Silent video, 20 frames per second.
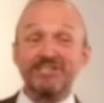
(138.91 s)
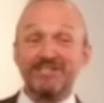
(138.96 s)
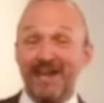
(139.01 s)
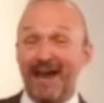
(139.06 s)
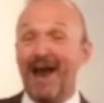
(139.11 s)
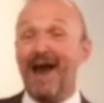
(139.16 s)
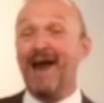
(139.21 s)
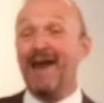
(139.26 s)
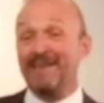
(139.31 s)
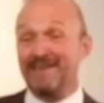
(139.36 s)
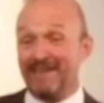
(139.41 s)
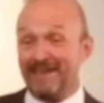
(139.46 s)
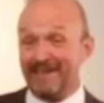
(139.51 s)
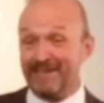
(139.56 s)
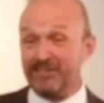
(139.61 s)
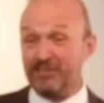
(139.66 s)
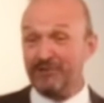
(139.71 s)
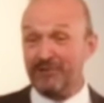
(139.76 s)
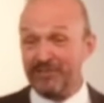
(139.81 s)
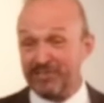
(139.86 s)
tithing
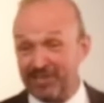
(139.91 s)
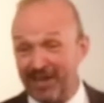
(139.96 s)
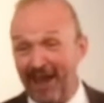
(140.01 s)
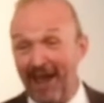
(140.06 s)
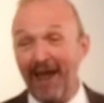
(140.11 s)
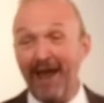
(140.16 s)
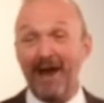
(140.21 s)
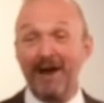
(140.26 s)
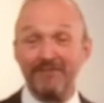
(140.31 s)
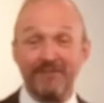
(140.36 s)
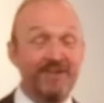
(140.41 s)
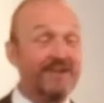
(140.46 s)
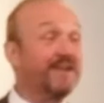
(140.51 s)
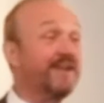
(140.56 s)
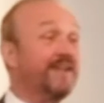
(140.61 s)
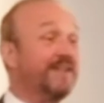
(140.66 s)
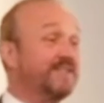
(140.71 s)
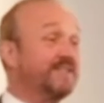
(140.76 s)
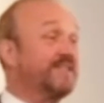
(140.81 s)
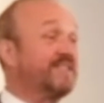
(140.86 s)
to a child than it
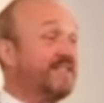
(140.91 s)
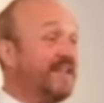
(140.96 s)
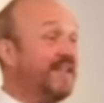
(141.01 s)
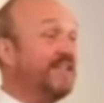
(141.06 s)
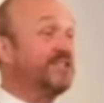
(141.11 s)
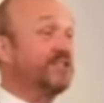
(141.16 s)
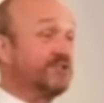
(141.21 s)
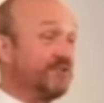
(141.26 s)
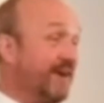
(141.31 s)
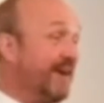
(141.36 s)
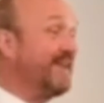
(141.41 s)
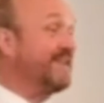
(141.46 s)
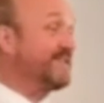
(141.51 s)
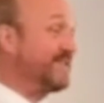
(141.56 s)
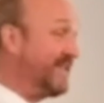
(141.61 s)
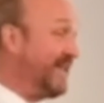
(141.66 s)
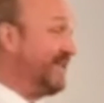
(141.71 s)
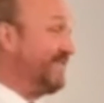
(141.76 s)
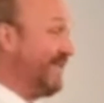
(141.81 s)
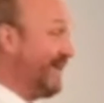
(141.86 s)
is to teach grace
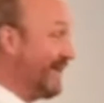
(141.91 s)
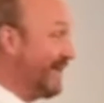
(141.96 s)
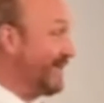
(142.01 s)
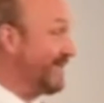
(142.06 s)
giving.